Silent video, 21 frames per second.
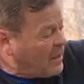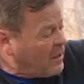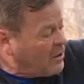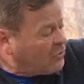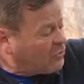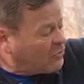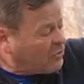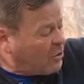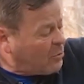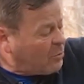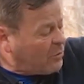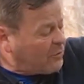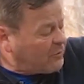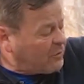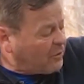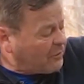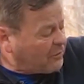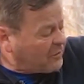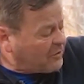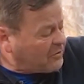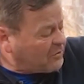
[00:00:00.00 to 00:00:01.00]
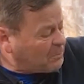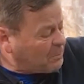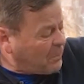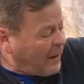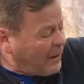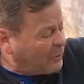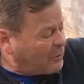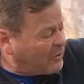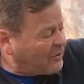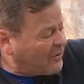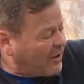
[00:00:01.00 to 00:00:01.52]
So we've got this
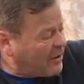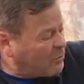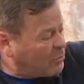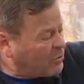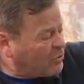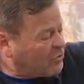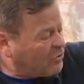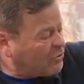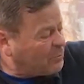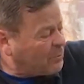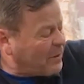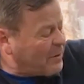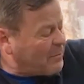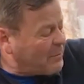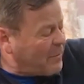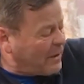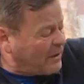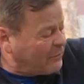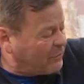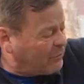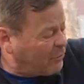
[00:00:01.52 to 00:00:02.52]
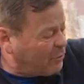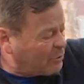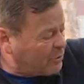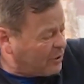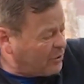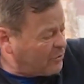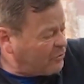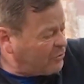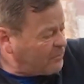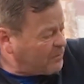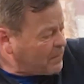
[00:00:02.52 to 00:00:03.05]
Parrot head which has been made for
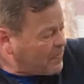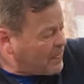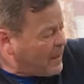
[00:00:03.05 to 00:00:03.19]
us,